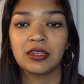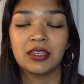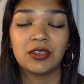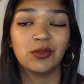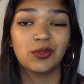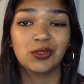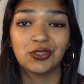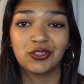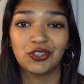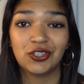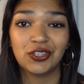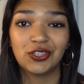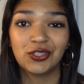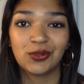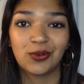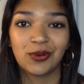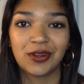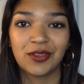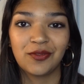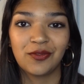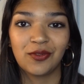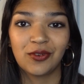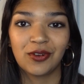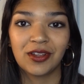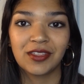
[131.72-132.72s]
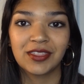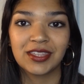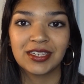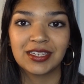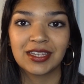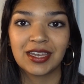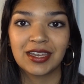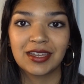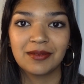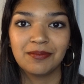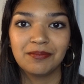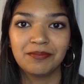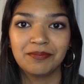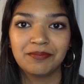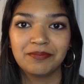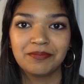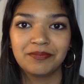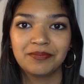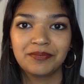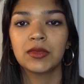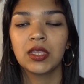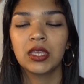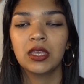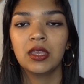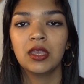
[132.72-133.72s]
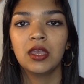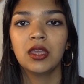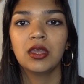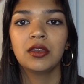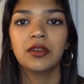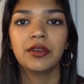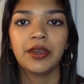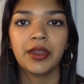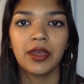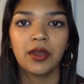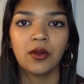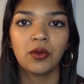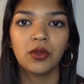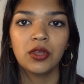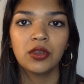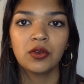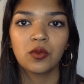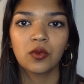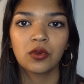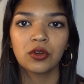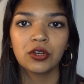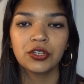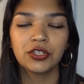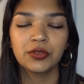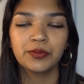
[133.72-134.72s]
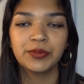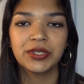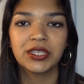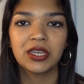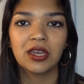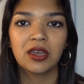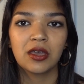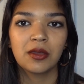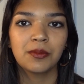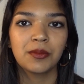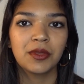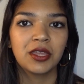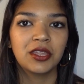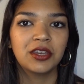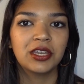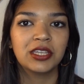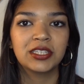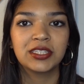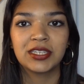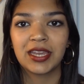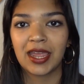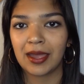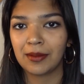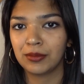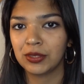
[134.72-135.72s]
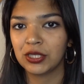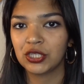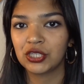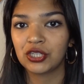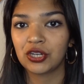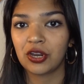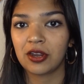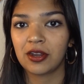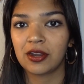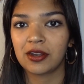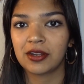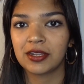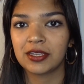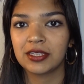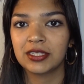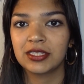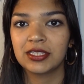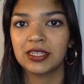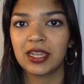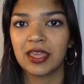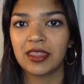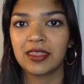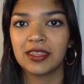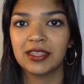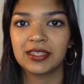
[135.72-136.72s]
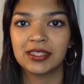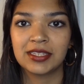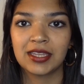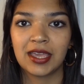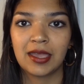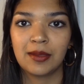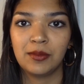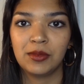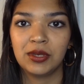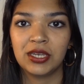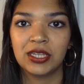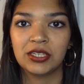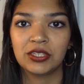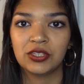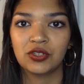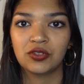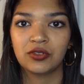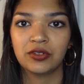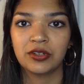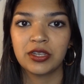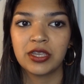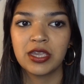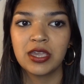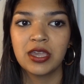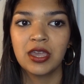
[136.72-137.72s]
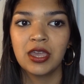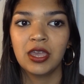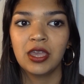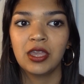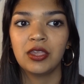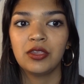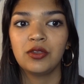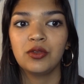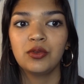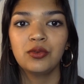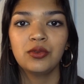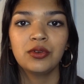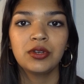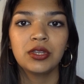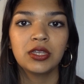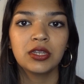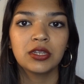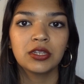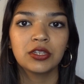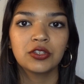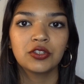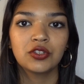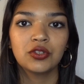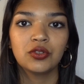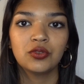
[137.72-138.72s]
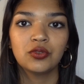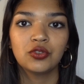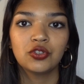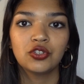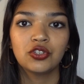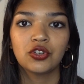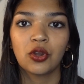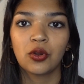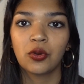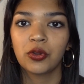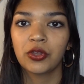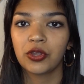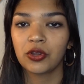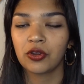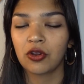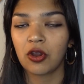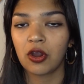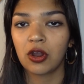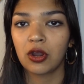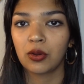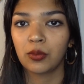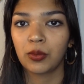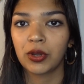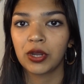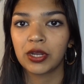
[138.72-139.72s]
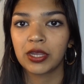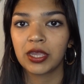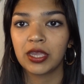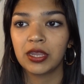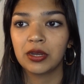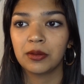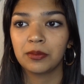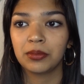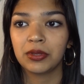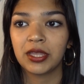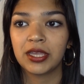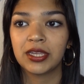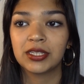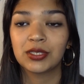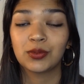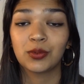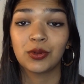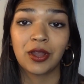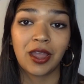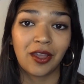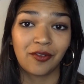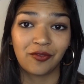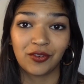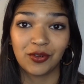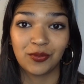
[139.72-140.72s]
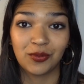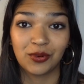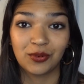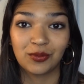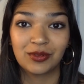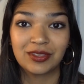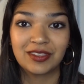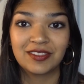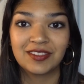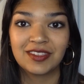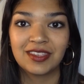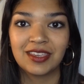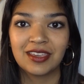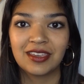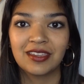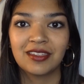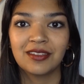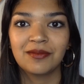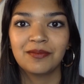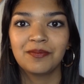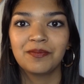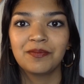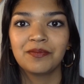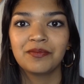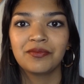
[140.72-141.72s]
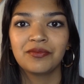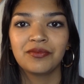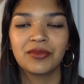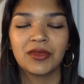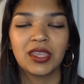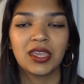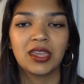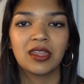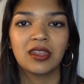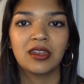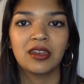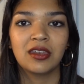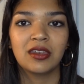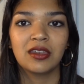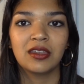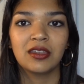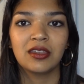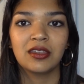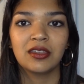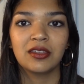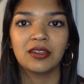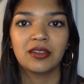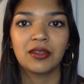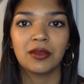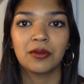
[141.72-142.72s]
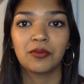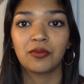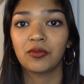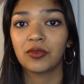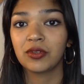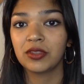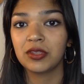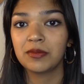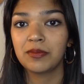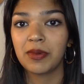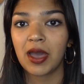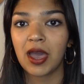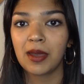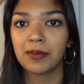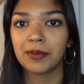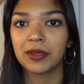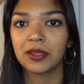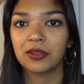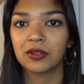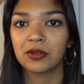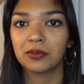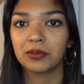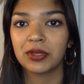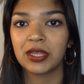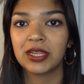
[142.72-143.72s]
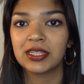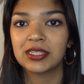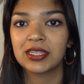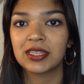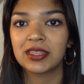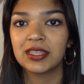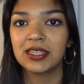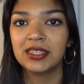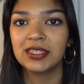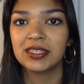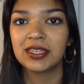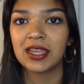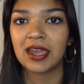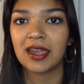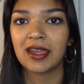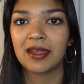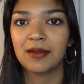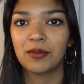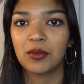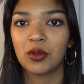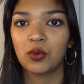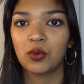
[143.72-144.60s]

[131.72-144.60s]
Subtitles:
he was just 24 at the time. Now, in order to become an established artist at this time in history, you needed to show your artwork in a place where everyone would see it. And a really popular place at this time